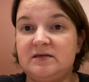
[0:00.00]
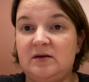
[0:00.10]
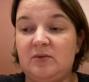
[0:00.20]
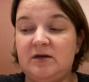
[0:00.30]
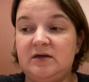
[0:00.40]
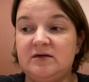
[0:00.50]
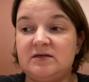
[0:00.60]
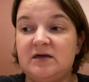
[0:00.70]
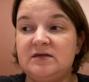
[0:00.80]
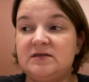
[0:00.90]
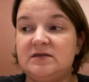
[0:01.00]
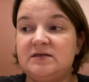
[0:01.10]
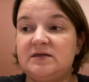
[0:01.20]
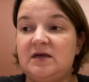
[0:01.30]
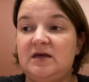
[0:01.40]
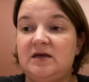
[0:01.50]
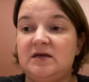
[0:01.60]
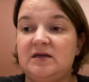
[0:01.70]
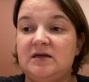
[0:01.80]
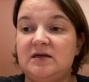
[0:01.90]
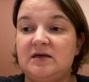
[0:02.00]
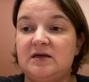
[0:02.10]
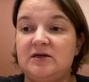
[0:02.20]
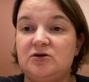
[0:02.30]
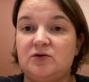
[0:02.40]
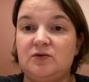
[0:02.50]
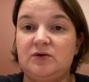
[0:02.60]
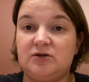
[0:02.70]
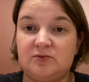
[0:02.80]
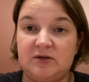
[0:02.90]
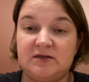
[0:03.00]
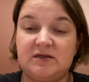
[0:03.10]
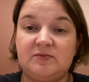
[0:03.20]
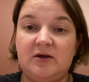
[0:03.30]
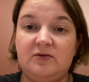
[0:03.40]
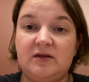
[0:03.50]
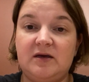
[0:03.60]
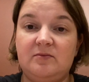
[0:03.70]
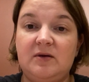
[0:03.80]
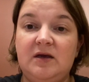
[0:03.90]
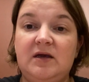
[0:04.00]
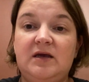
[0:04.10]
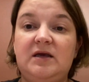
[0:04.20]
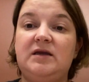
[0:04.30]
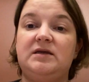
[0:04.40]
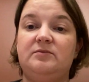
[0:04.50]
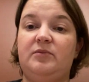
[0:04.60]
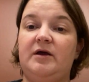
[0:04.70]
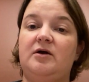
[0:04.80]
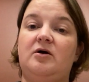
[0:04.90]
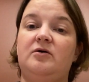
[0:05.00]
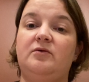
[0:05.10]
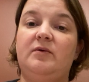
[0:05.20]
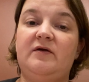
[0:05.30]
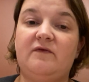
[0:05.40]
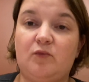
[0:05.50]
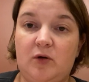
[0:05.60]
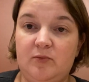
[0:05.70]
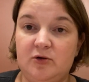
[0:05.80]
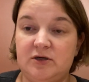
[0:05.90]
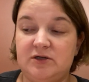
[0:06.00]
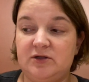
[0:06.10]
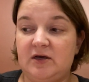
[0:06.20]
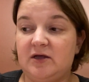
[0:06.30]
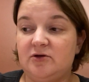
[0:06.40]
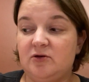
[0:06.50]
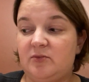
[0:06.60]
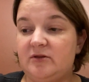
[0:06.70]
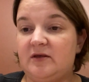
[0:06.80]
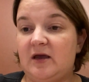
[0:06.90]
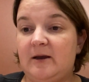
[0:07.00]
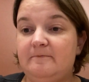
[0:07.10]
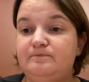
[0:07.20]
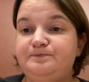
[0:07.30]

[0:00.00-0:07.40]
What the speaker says: the same idea as us, and we took my son's bike with him. He did bike all the way from one bridge to the other, but then